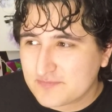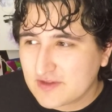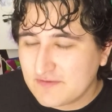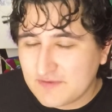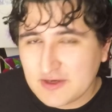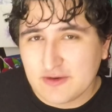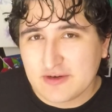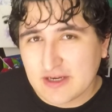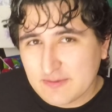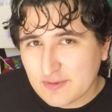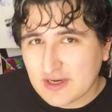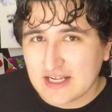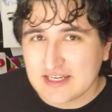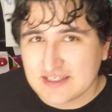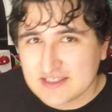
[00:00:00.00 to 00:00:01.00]
video game
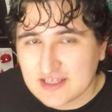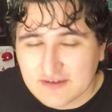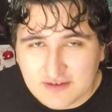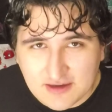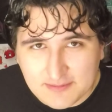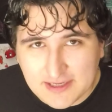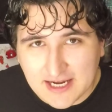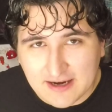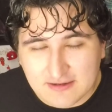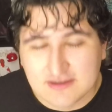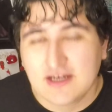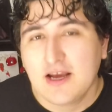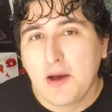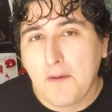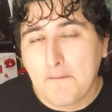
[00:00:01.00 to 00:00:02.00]
related stuff coming out.
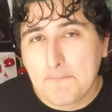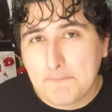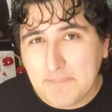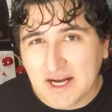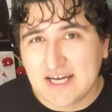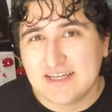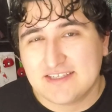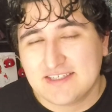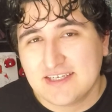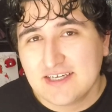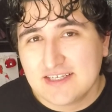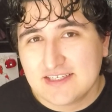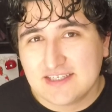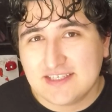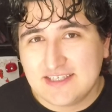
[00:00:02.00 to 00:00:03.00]
But
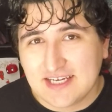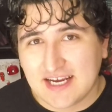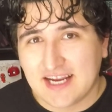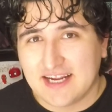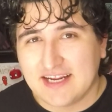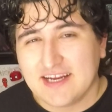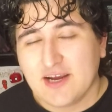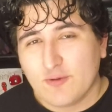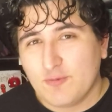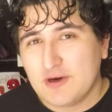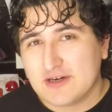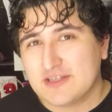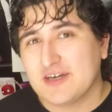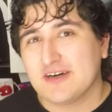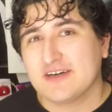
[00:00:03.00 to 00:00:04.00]
today, we
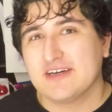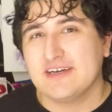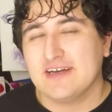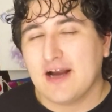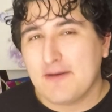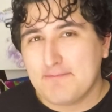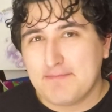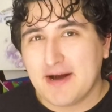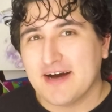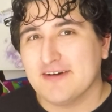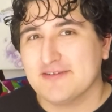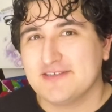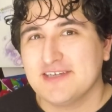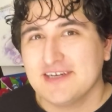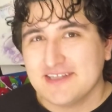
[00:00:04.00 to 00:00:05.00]
are talking
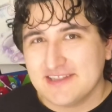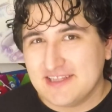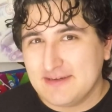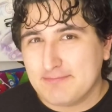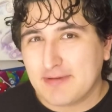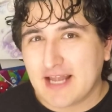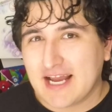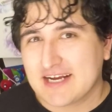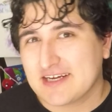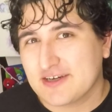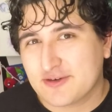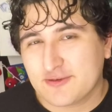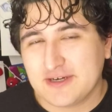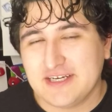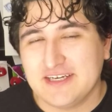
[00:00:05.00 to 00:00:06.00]
about the
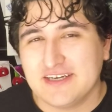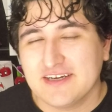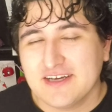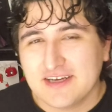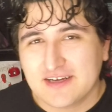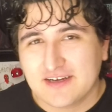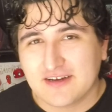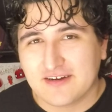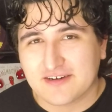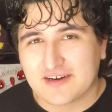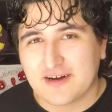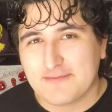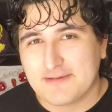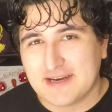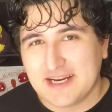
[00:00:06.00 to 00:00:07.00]
black-green color
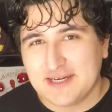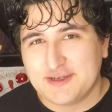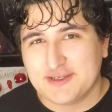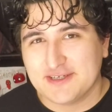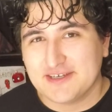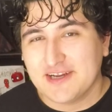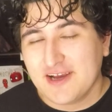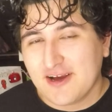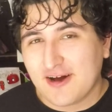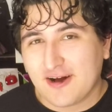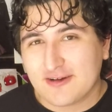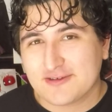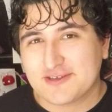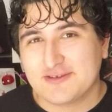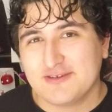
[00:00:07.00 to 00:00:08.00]
combination,
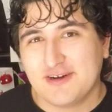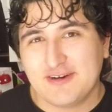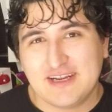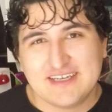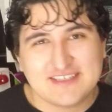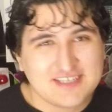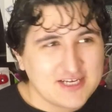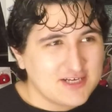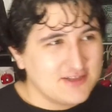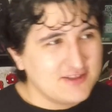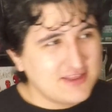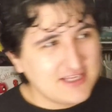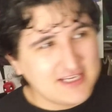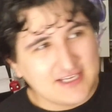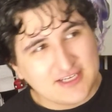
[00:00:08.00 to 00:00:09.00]
also known as
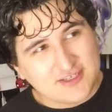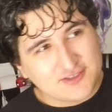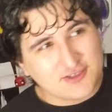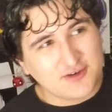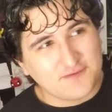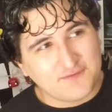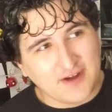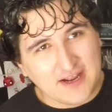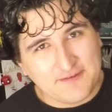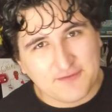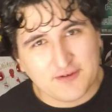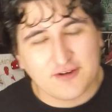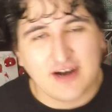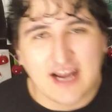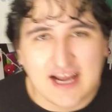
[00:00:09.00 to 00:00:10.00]
the
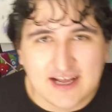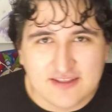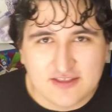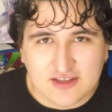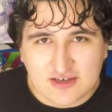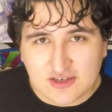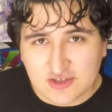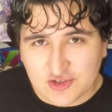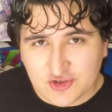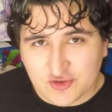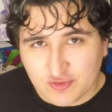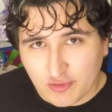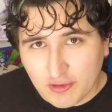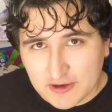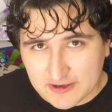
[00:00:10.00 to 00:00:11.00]
Survivor and the
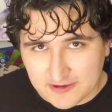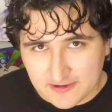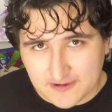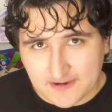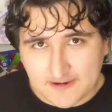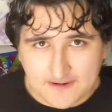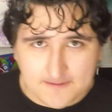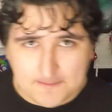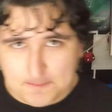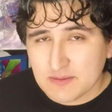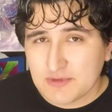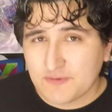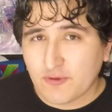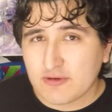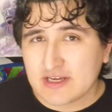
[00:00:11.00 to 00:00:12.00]
Destroyer.
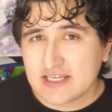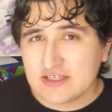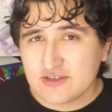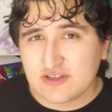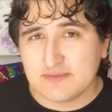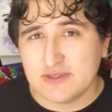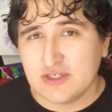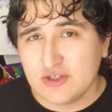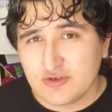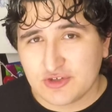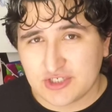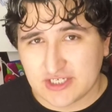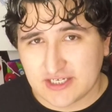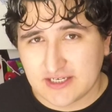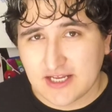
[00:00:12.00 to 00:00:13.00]
Before we get into the
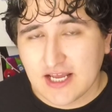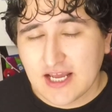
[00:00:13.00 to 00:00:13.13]
minutia